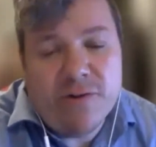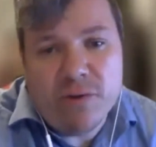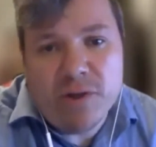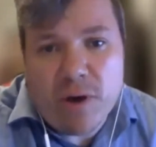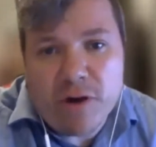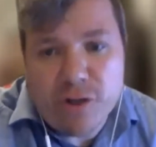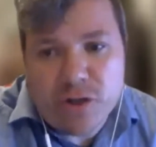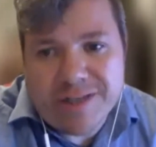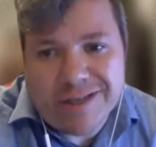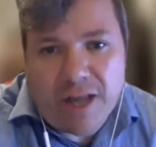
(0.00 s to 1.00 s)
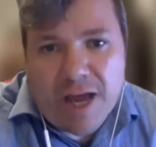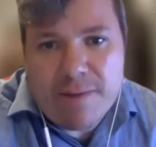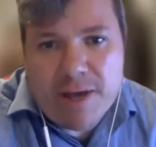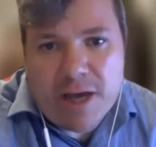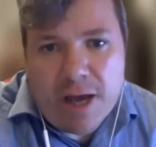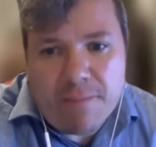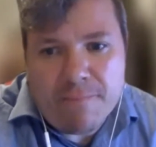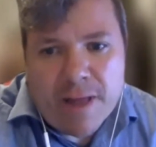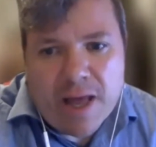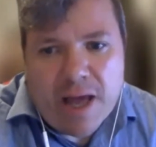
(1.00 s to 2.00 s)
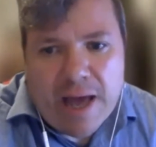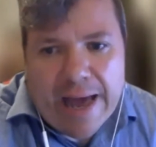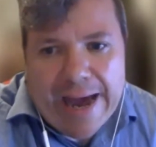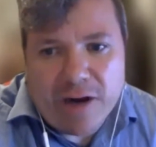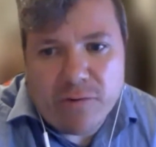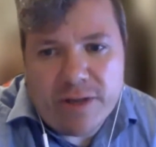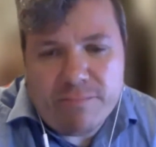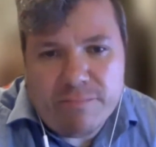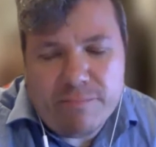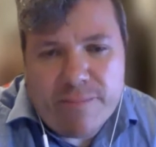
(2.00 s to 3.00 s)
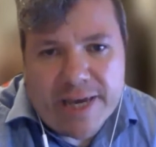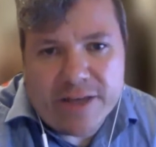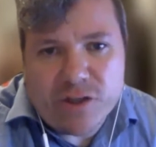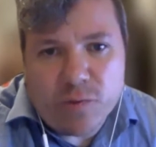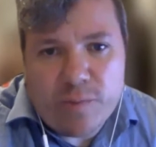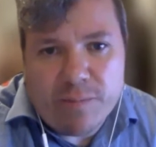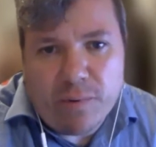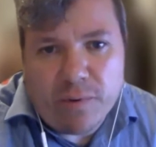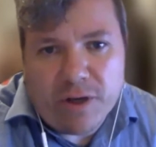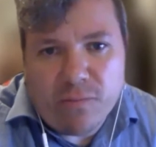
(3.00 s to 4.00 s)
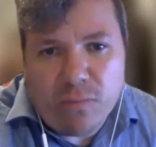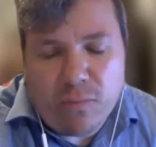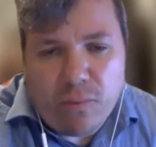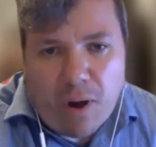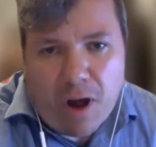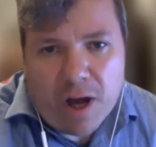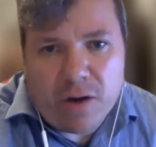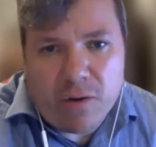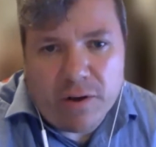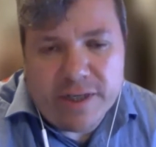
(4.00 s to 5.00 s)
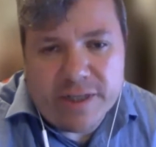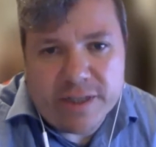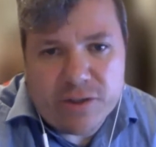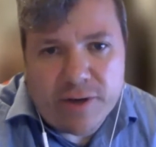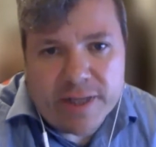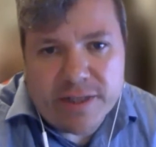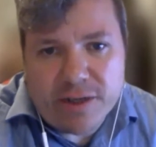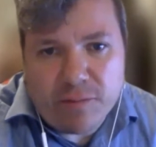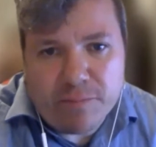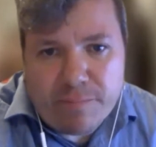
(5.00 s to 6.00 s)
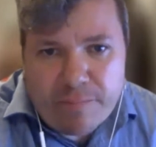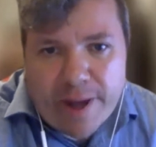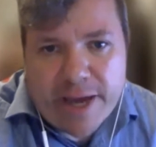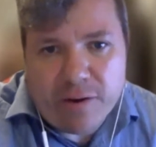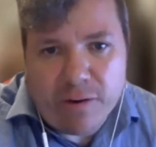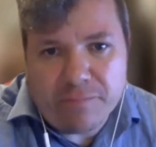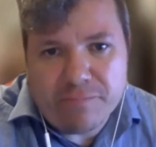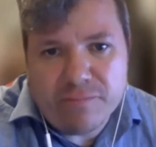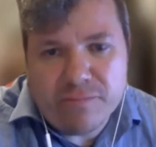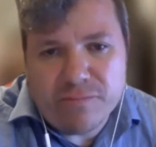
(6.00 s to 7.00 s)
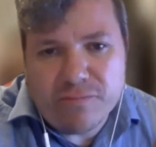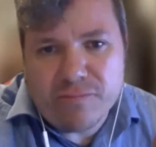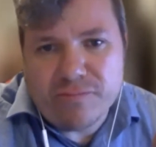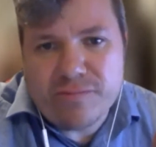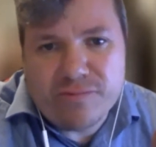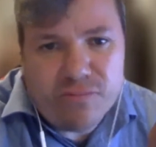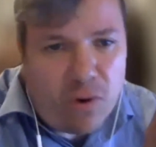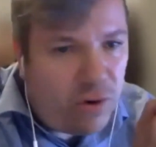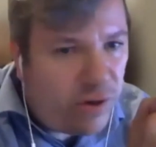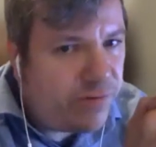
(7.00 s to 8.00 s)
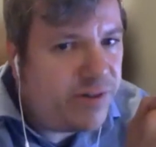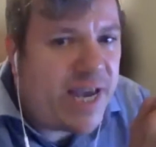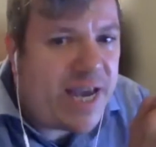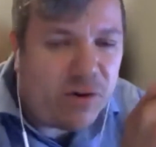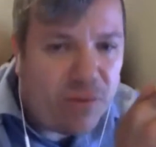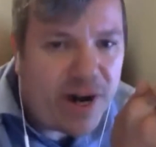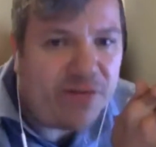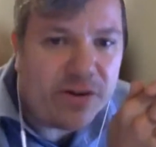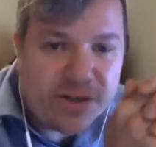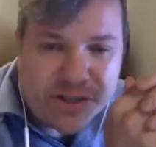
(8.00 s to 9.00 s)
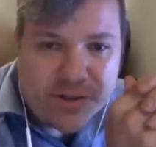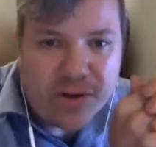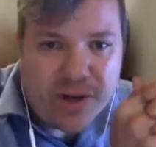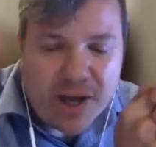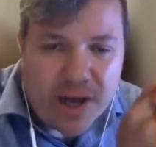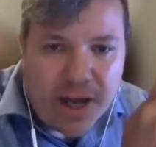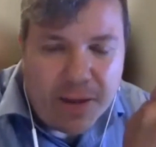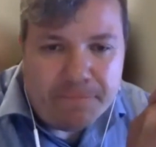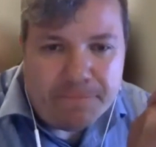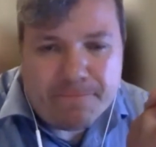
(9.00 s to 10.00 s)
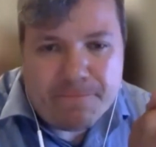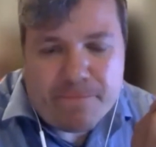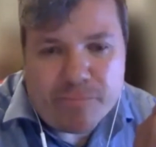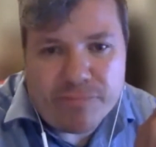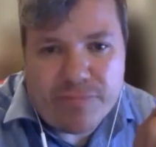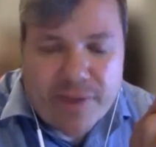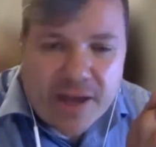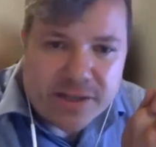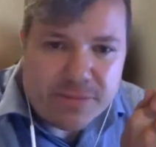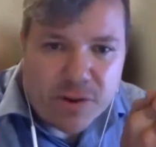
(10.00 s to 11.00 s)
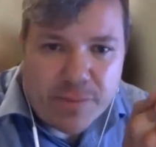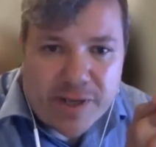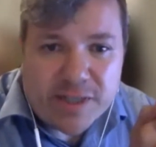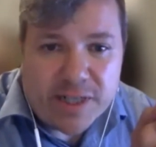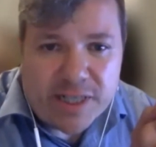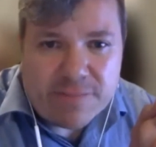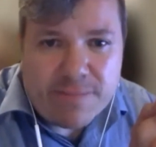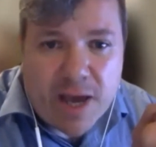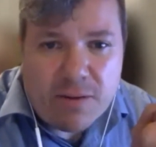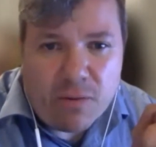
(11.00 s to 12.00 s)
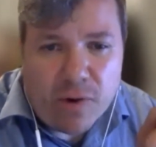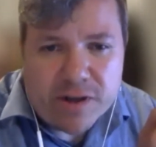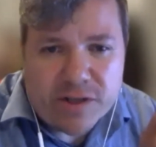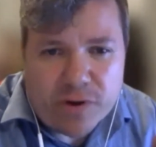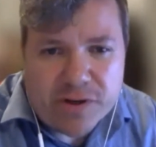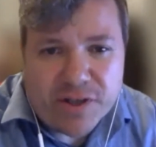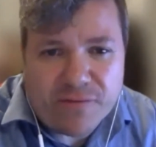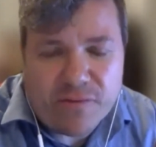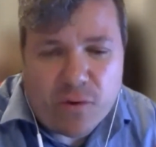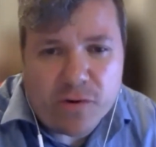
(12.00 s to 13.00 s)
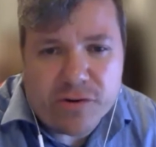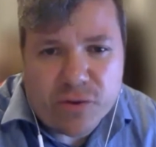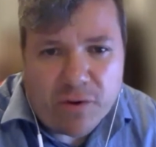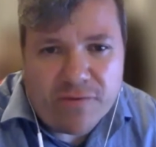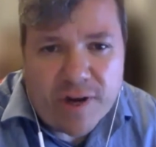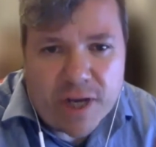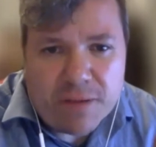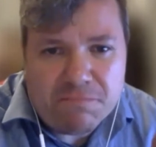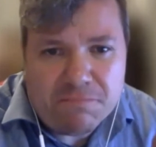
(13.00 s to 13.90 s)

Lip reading: we really want to address climate. How do we make it so people can walk or easily transit or bike or roll or skate or whatever to get some of their basic needs met? Where does the corner store fit in?